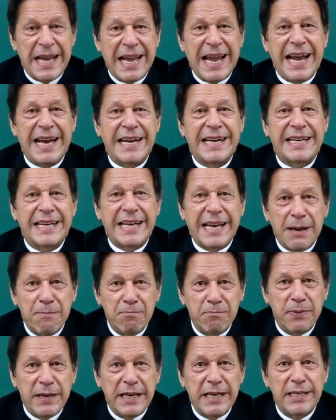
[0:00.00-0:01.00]
and a
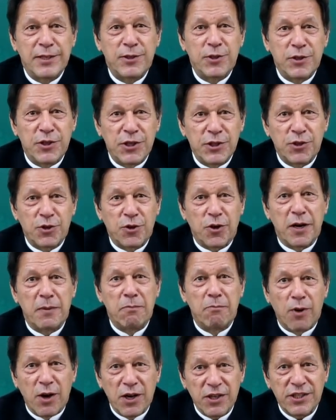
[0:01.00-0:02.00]
campaign to destroy
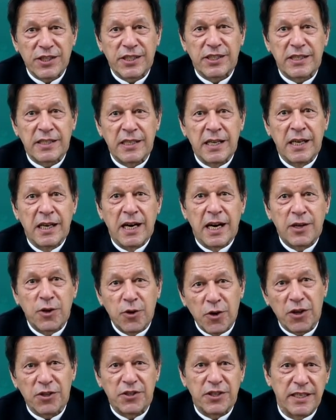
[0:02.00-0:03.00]
mosques
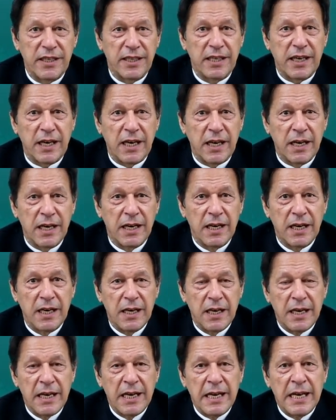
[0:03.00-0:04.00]
across India
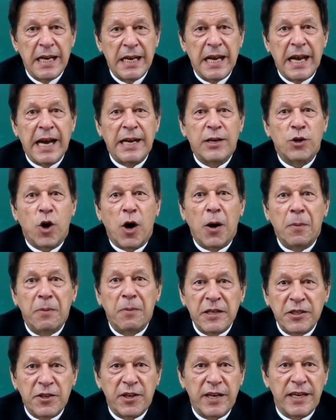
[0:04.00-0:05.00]
and
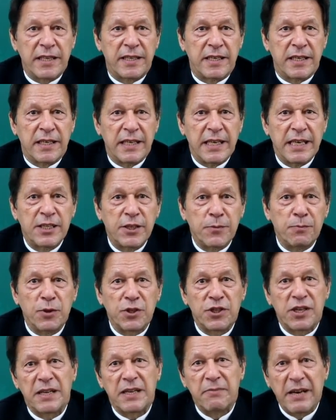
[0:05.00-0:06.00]
obliterate its
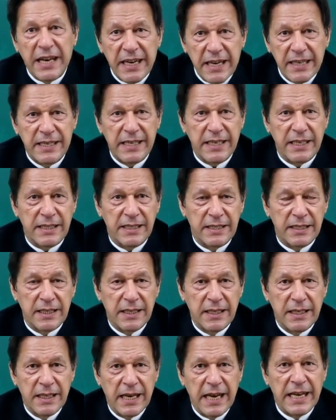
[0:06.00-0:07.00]
Muslim heritage
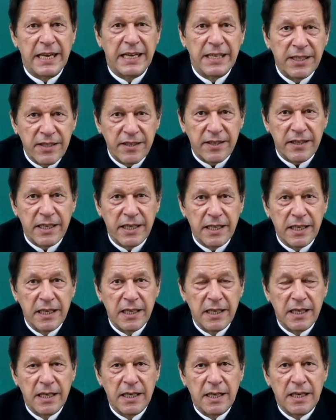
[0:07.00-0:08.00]
and history
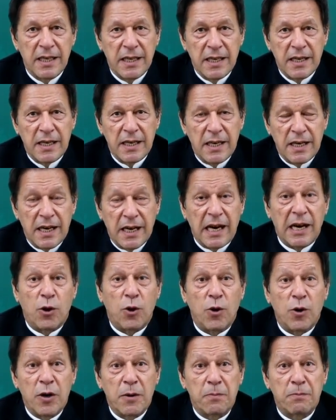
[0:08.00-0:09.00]
are
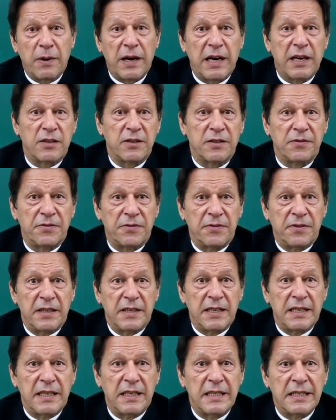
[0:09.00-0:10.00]
all part of
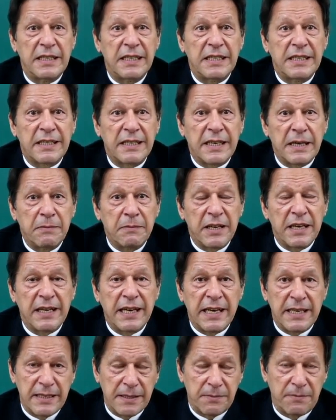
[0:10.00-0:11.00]
this criminal
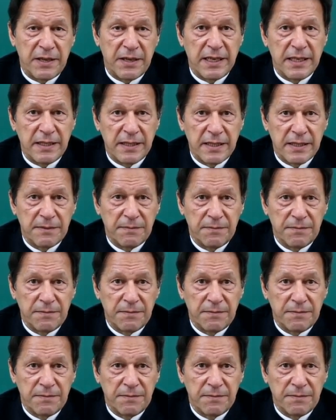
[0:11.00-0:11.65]
enterprise.